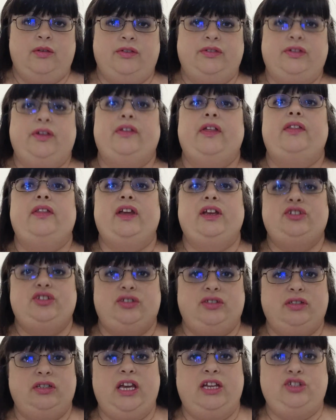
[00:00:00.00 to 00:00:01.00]
So then
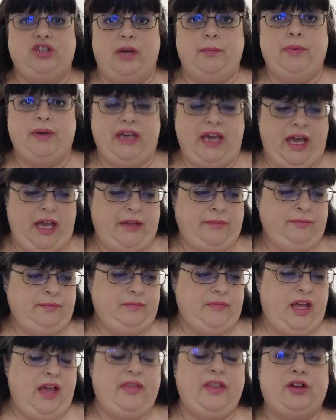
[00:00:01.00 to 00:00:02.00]
they jump
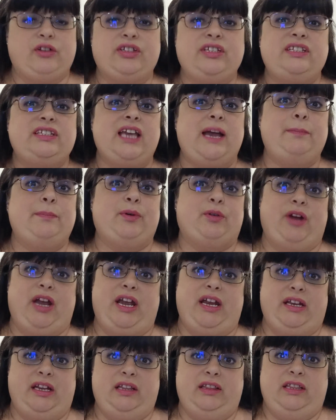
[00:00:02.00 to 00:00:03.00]
again, and they're
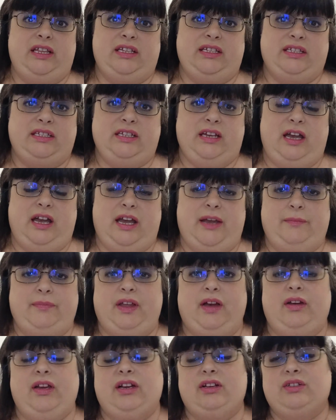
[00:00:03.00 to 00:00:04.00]
separated this time.
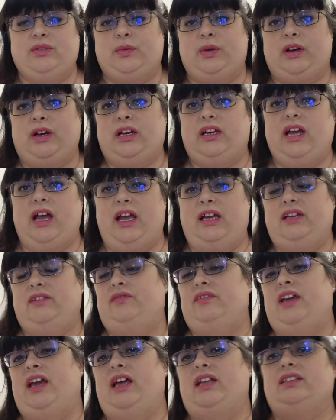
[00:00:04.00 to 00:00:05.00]
Now here's where it kind
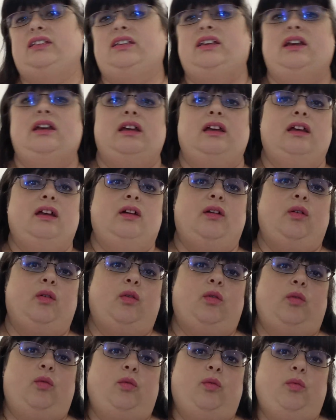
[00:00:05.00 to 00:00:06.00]
of gets,
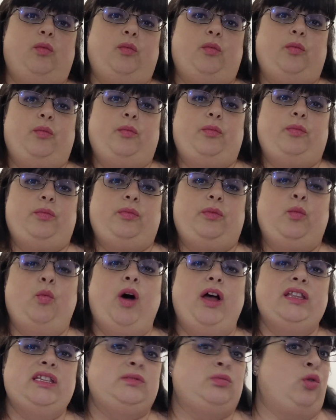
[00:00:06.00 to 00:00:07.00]

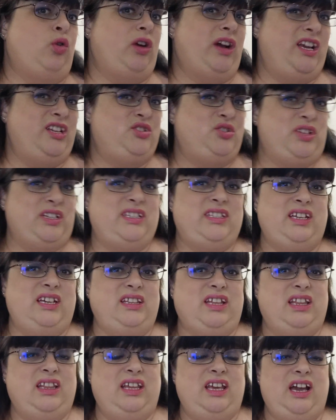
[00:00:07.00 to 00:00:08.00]
one's more
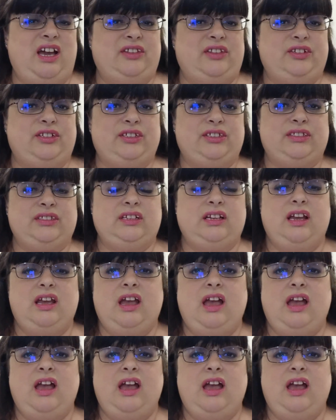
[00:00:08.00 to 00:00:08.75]
interesting than the other.